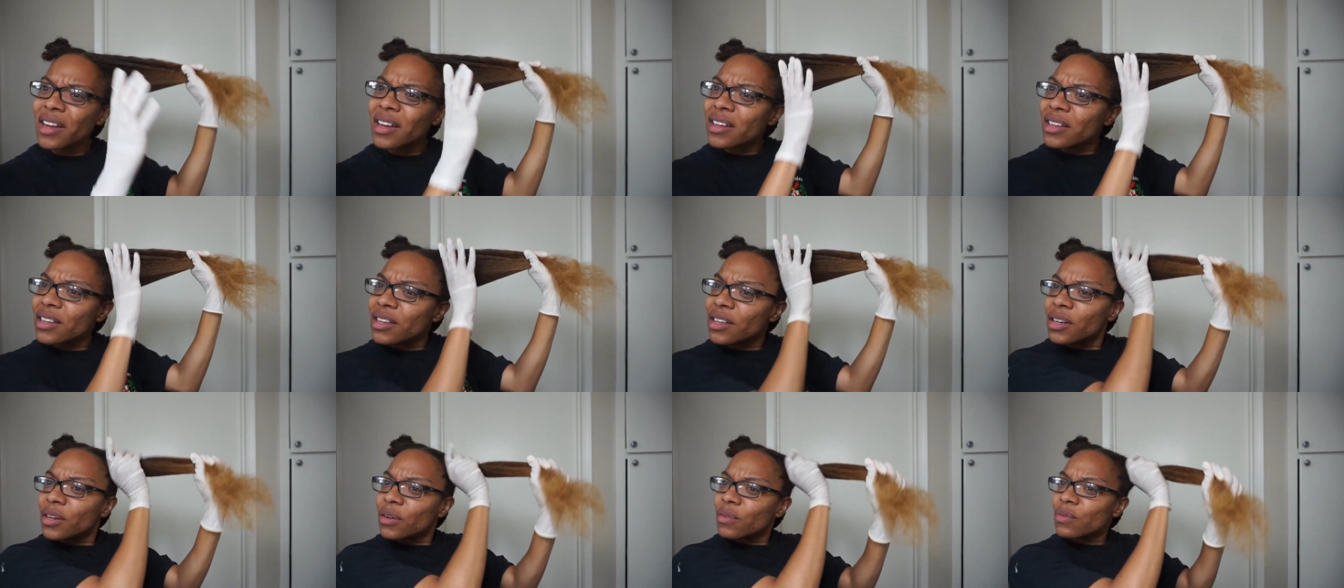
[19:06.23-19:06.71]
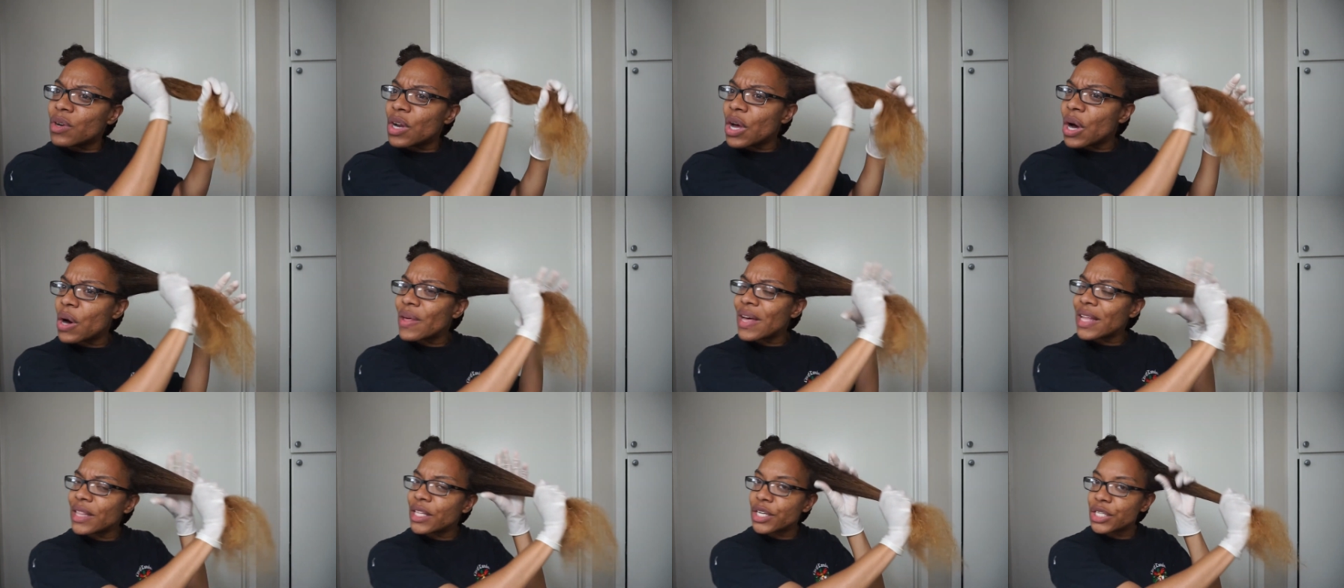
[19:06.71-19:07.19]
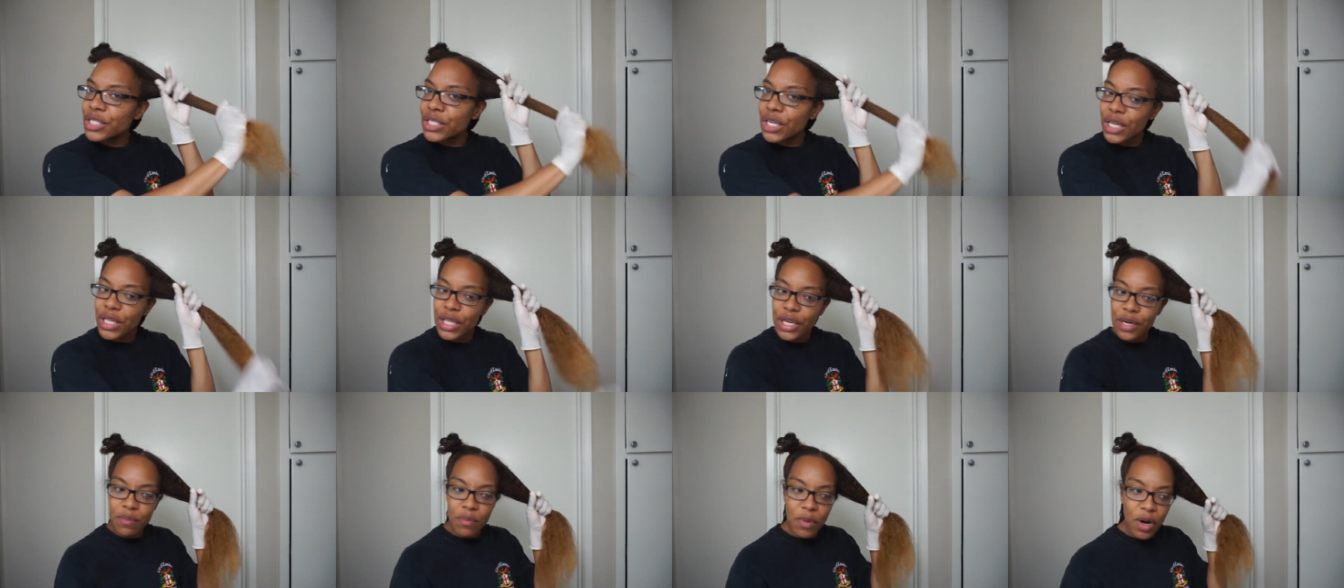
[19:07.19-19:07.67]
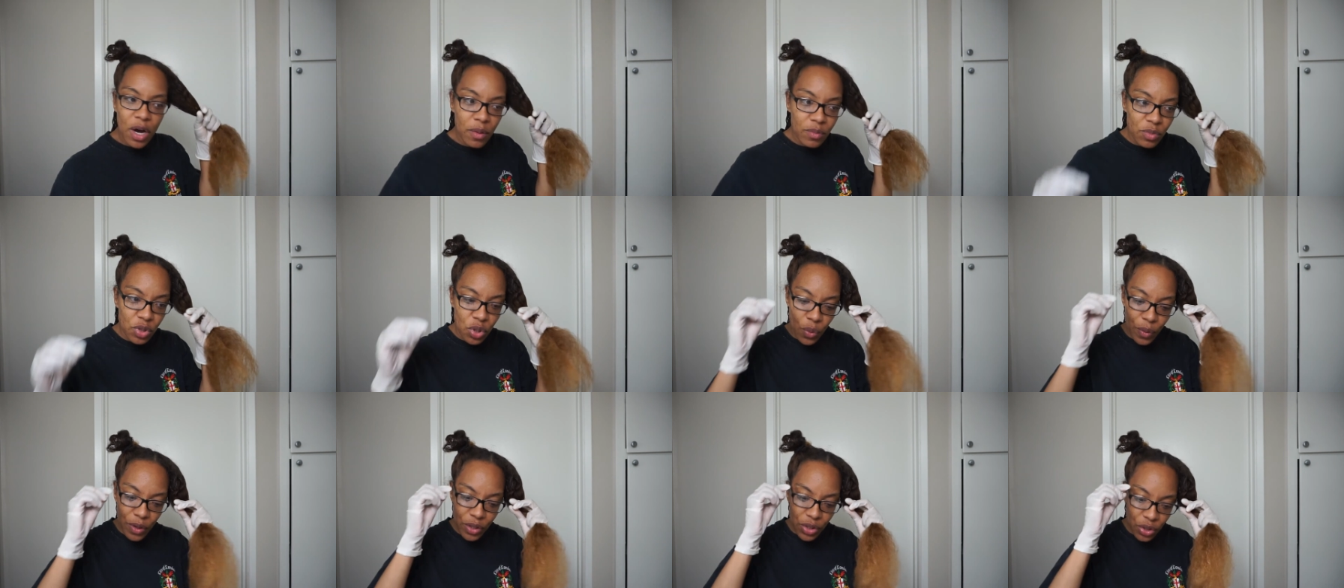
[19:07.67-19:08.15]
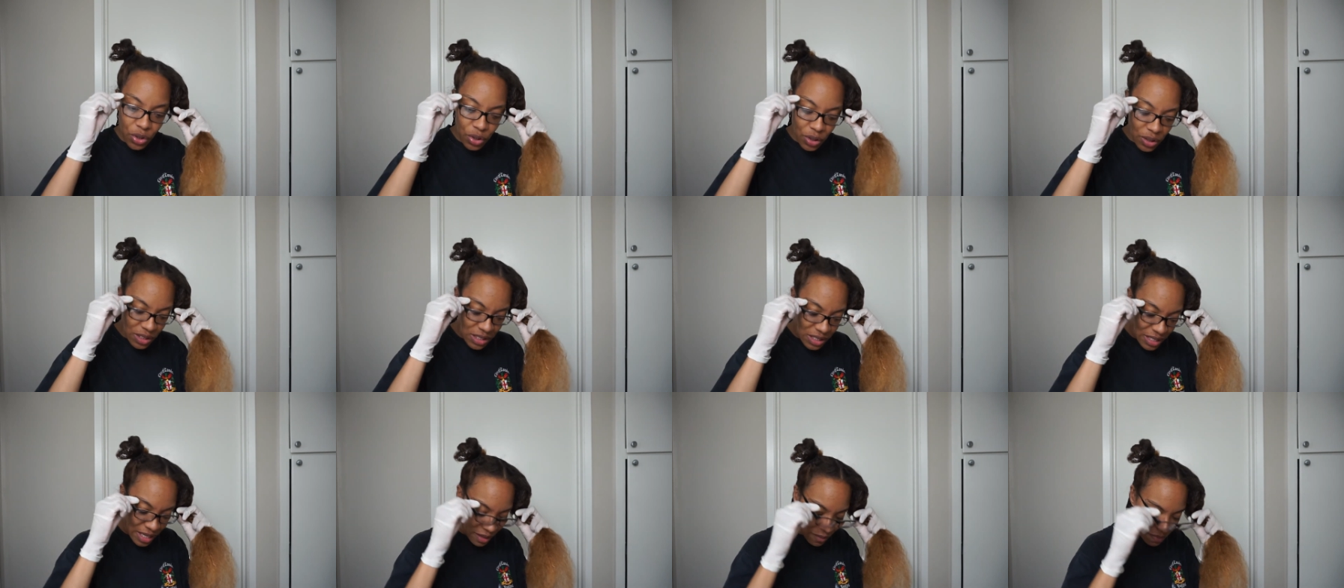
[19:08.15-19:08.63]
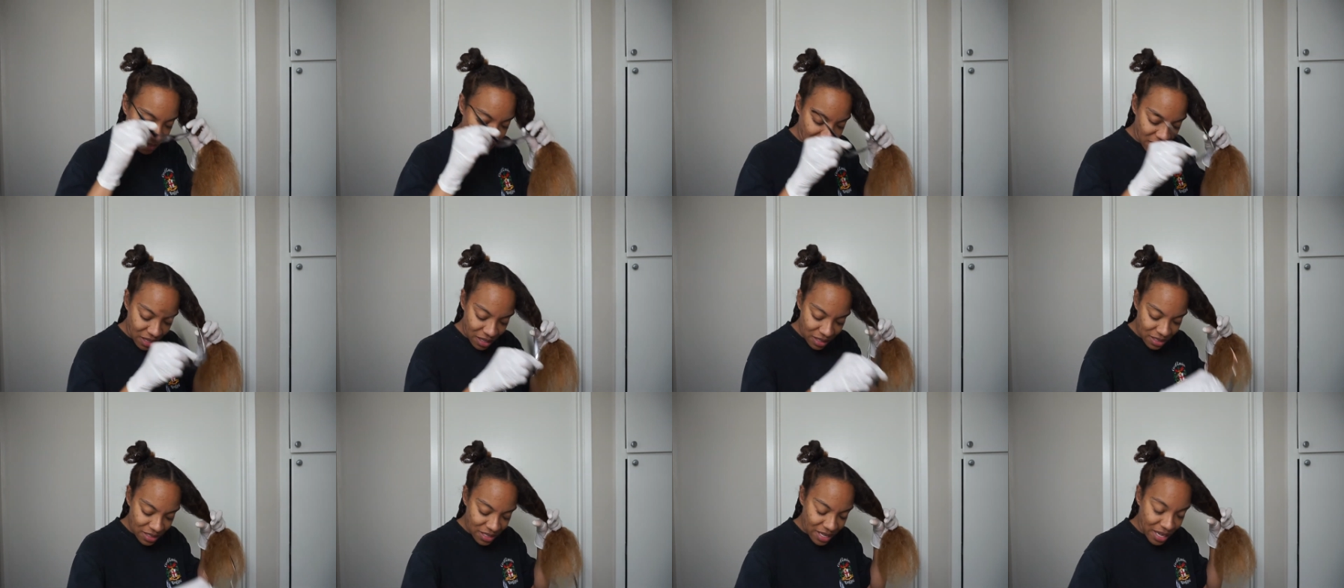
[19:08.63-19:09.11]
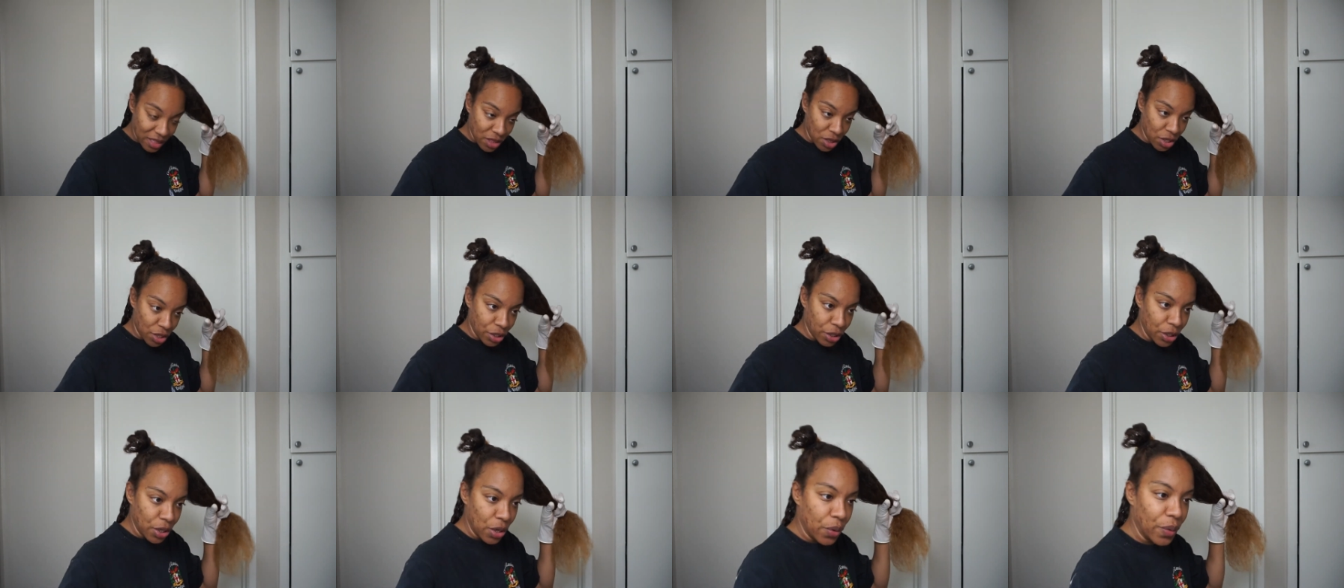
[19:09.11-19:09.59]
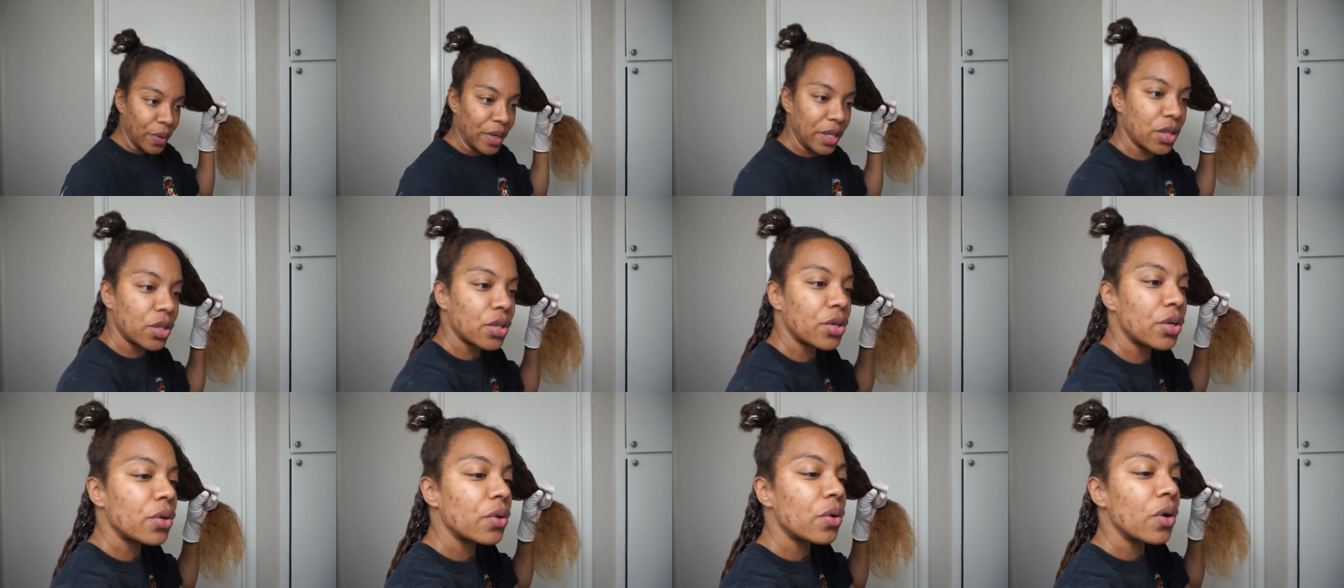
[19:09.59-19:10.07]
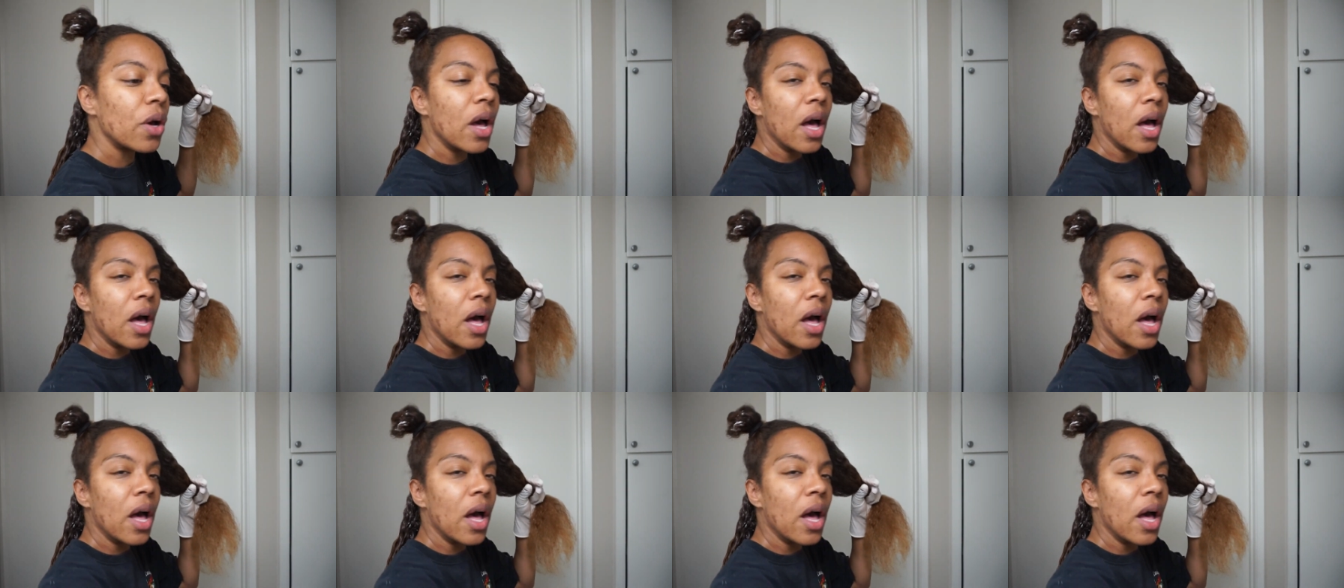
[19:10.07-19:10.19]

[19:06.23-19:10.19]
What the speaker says: you know that there's other moms going through the same things that they're going through,